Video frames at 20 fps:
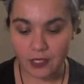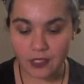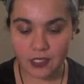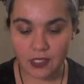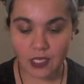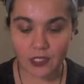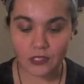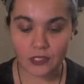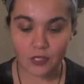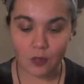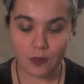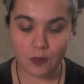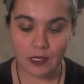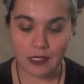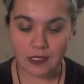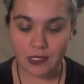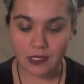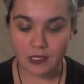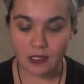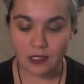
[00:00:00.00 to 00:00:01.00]
It's not so
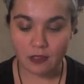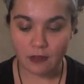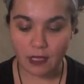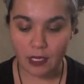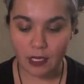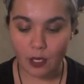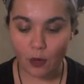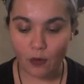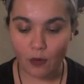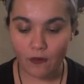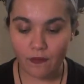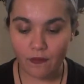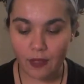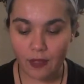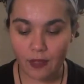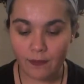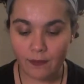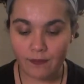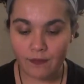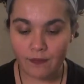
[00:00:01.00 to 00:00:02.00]
easy to let go of
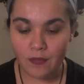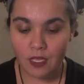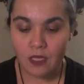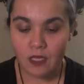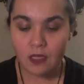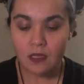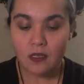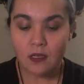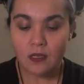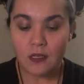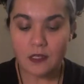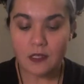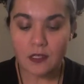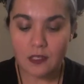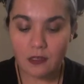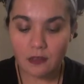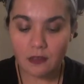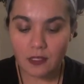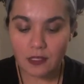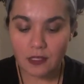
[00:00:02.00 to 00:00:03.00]
them.
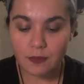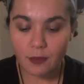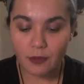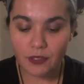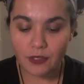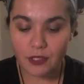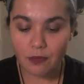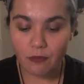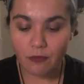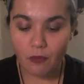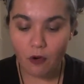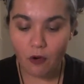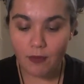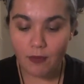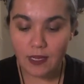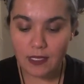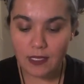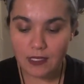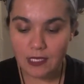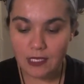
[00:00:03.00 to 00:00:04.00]
So let's pull some
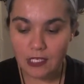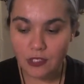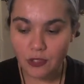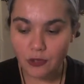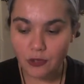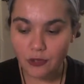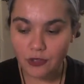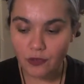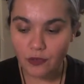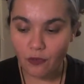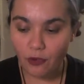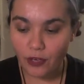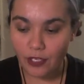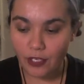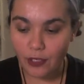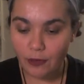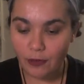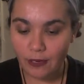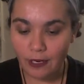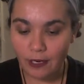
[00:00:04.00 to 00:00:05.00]
romance angels for
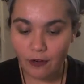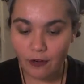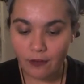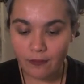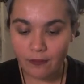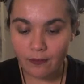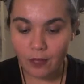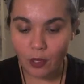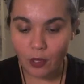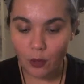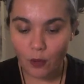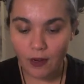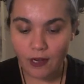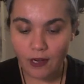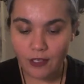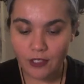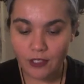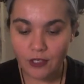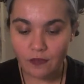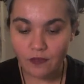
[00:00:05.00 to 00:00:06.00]
you here.
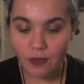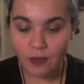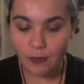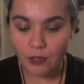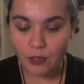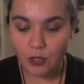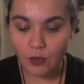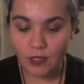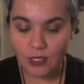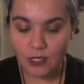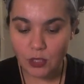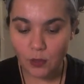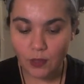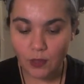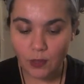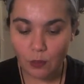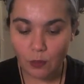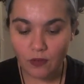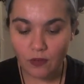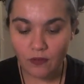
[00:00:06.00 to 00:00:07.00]
Aquarius, November
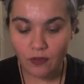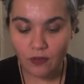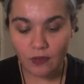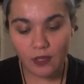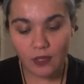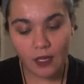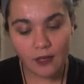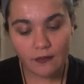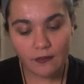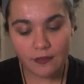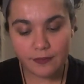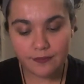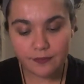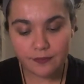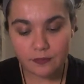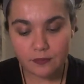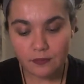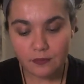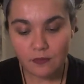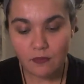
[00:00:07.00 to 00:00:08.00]
2021 for love.
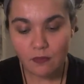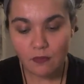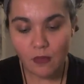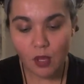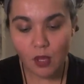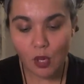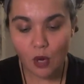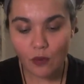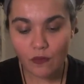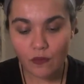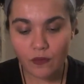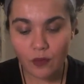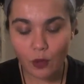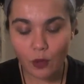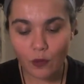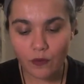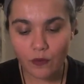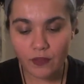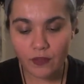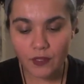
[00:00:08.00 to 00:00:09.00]

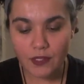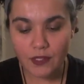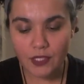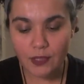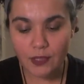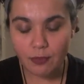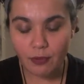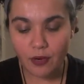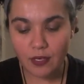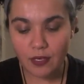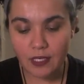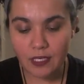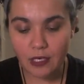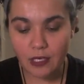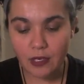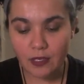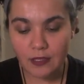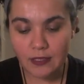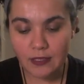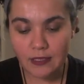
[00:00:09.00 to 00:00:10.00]
Over this spread here.